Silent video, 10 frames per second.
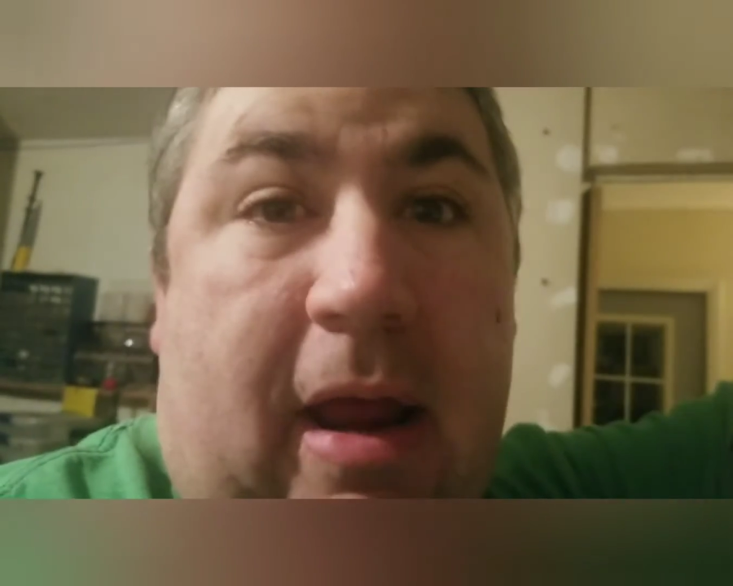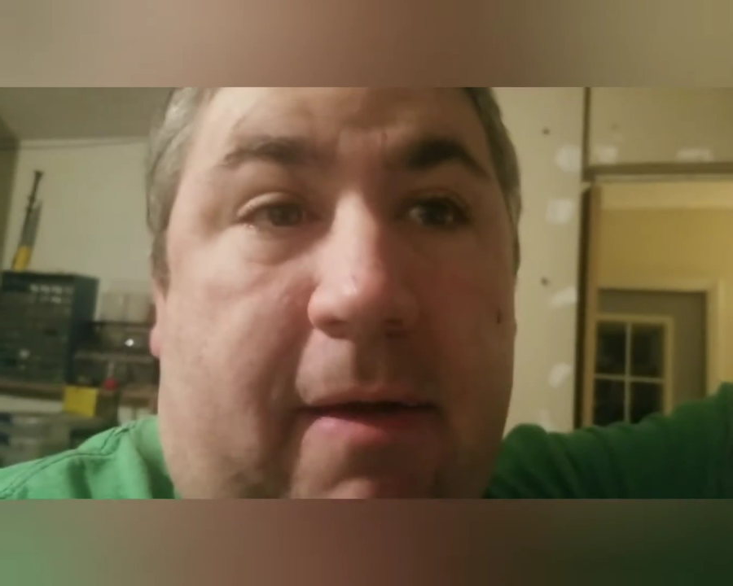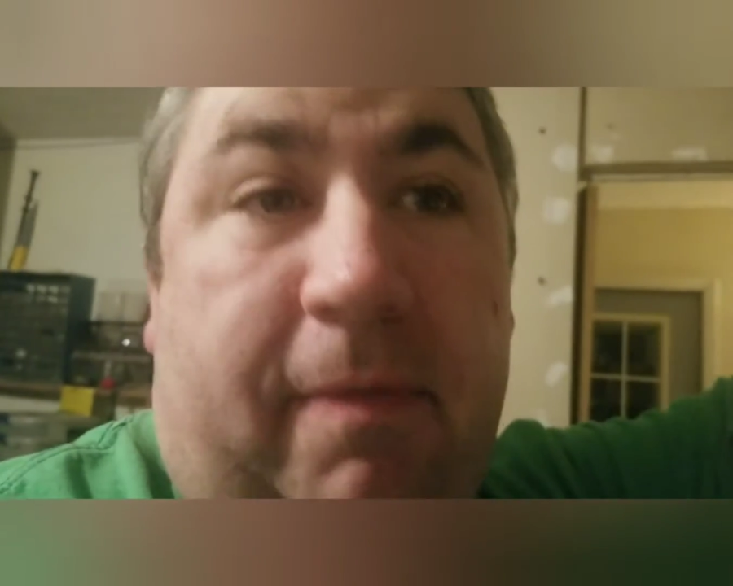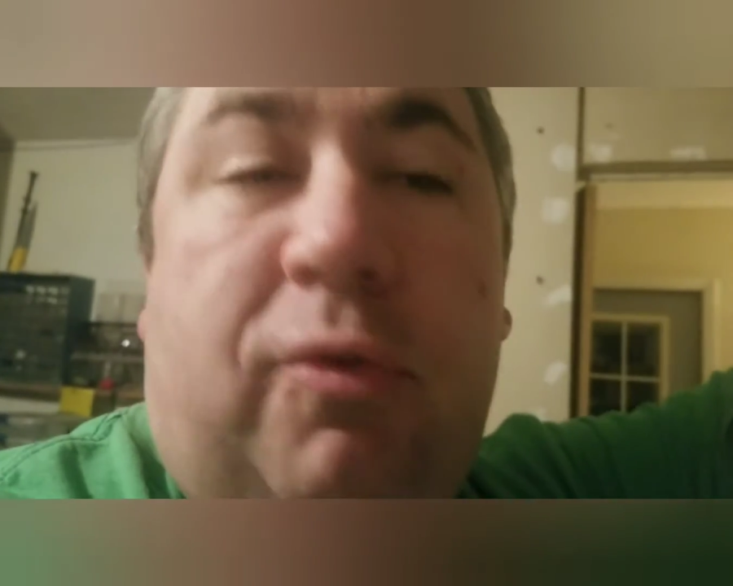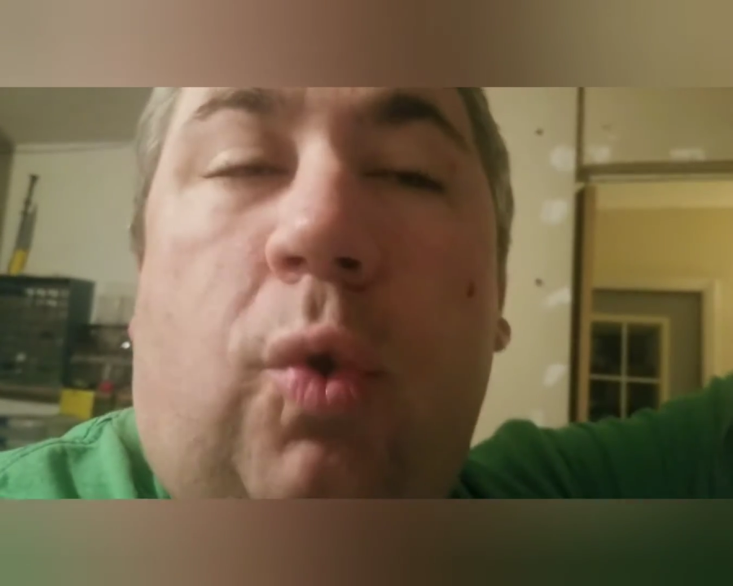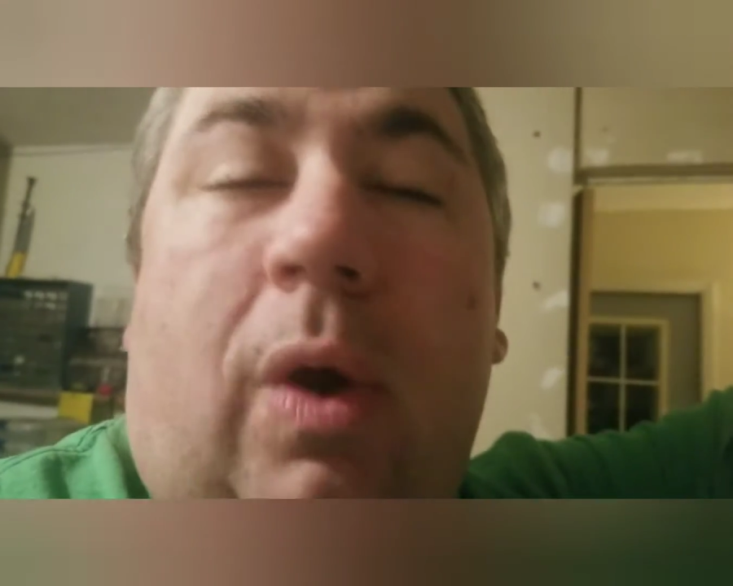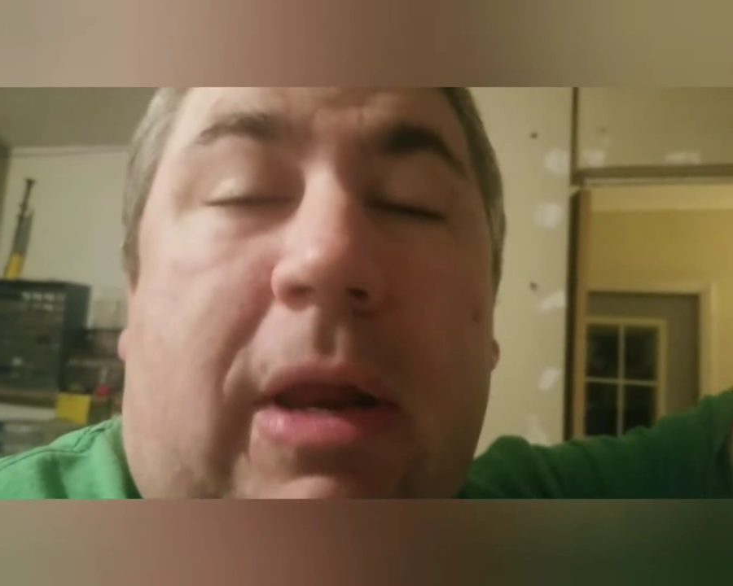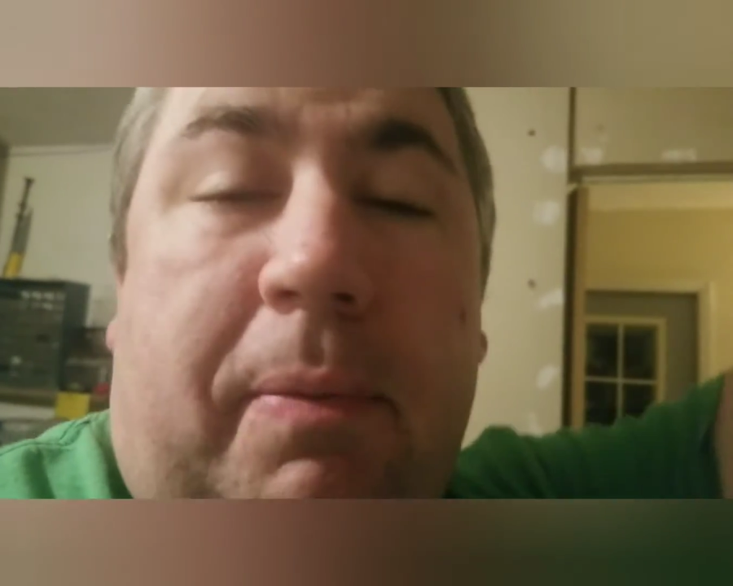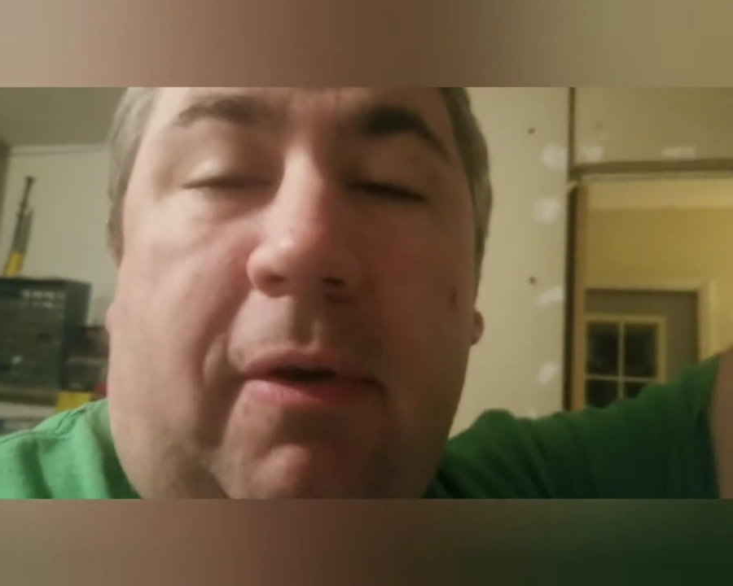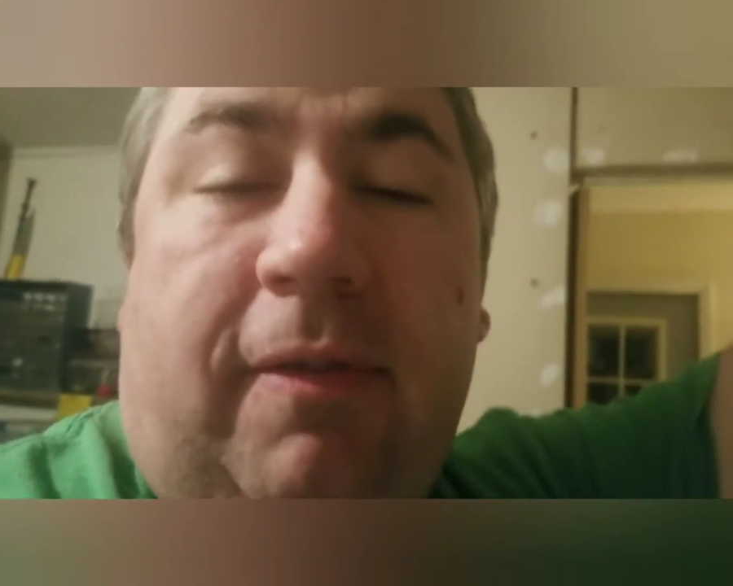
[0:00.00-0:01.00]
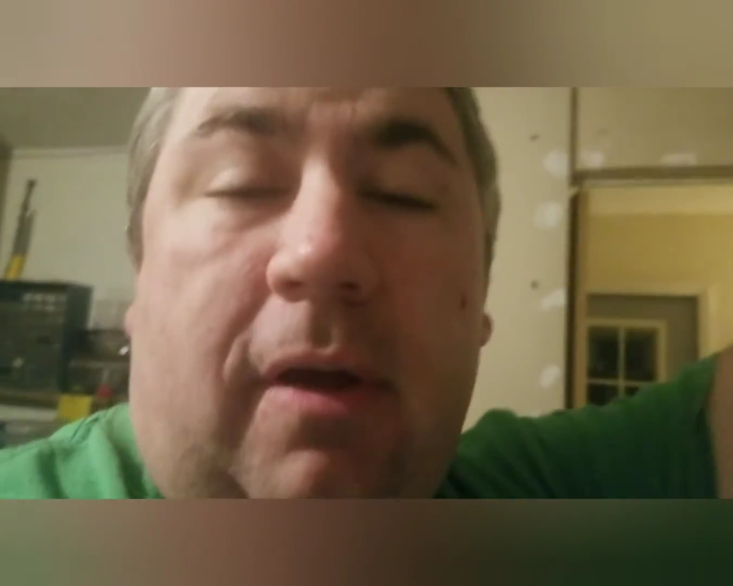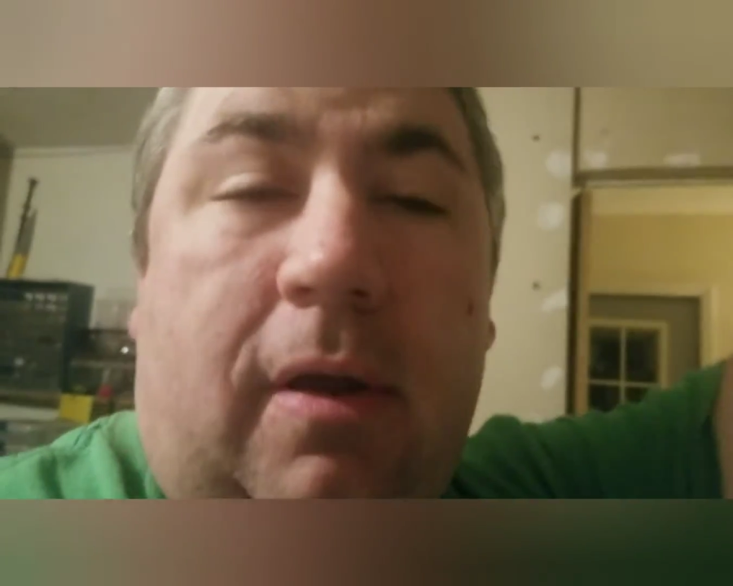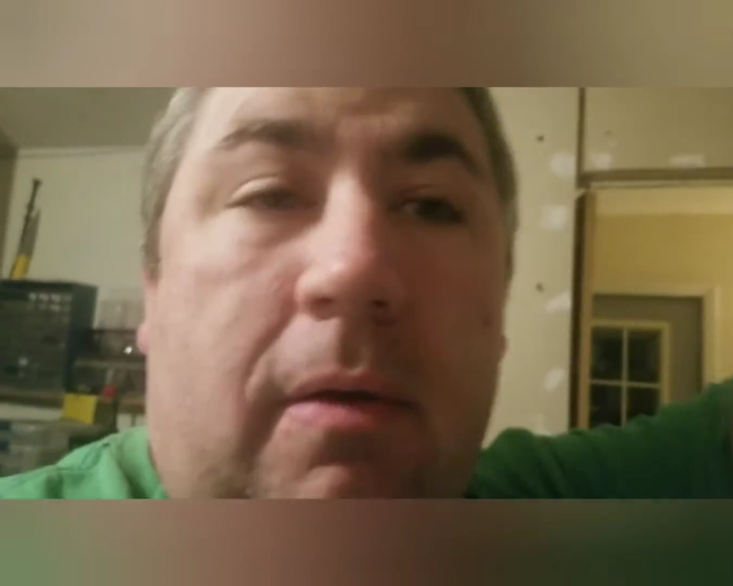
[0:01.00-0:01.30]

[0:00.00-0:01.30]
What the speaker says: have 20%,